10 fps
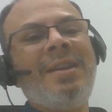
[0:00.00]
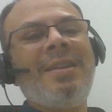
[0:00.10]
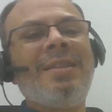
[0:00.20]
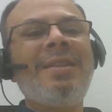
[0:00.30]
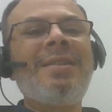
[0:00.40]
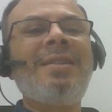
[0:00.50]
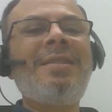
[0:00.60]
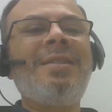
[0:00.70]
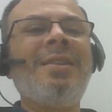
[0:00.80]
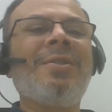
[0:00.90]
This is
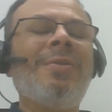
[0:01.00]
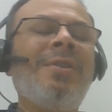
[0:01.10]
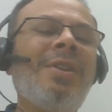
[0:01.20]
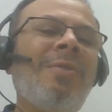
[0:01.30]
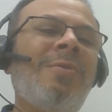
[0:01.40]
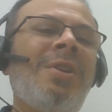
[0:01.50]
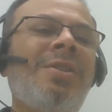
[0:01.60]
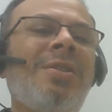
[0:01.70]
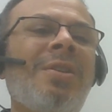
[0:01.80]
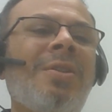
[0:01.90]
the
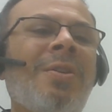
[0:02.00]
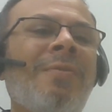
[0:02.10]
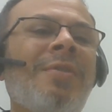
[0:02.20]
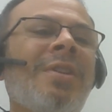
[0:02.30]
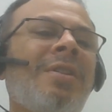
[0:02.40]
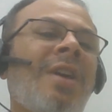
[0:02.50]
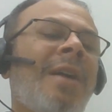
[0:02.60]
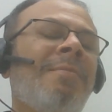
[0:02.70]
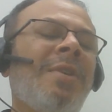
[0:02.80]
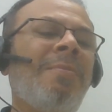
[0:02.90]
continuation of the
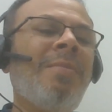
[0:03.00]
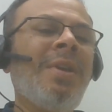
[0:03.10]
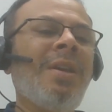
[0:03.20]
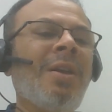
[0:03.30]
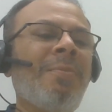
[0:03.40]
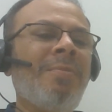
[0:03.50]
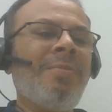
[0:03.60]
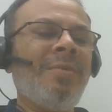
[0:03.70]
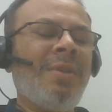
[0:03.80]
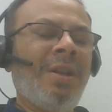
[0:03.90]
timekeeping,
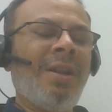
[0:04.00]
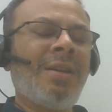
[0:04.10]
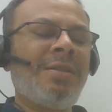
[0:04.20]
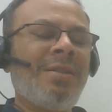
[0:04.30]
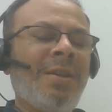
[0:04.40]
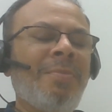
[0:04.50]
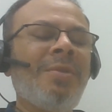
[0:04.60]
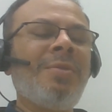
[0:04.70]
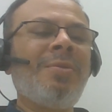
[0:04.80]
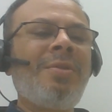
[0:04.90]
the last
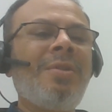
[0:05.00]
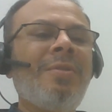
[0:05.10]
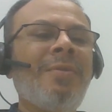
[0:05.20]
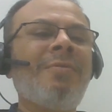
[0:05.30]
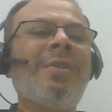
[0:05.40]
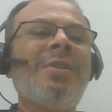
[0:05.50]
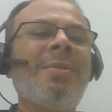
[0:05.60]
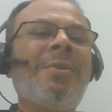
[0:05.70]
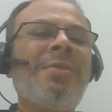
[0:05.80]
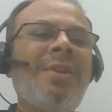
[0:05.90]
episode, which was
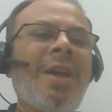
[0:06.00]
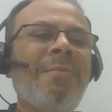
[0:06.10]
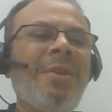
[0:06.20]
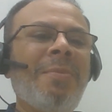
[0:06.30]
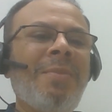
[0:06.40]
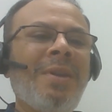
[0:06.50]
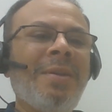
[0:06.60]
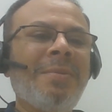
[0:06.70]
about timekeeping.